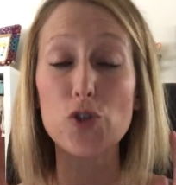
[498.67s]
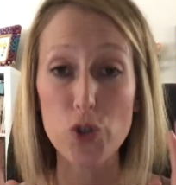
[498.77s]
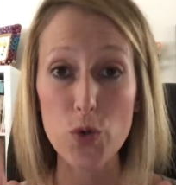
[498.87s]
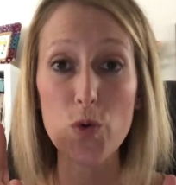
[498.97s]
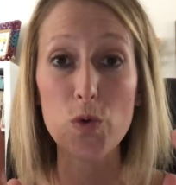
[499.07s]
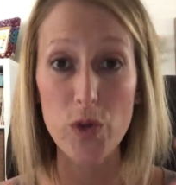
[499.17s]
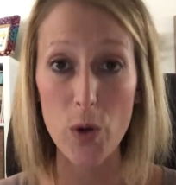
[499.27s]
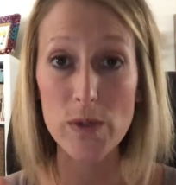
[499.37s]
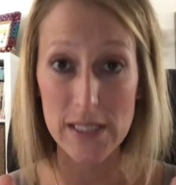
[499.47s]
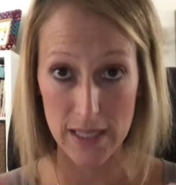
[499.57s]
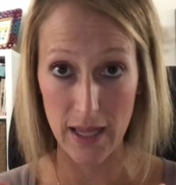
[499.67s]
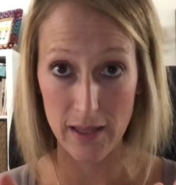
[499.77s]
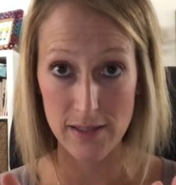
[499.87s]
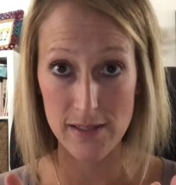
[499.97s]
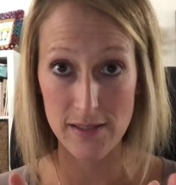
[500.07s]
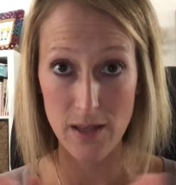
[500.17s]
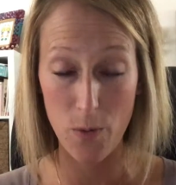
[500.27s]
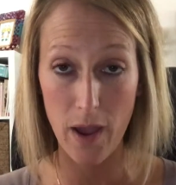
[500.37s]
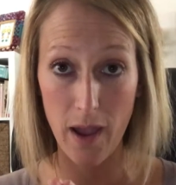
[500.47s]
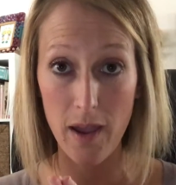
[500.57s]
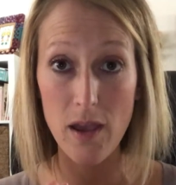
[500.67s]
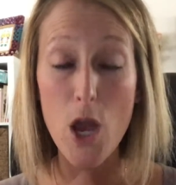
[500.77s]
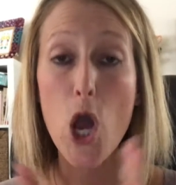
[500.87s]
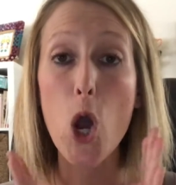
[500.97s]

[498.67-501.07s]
do those things, okay?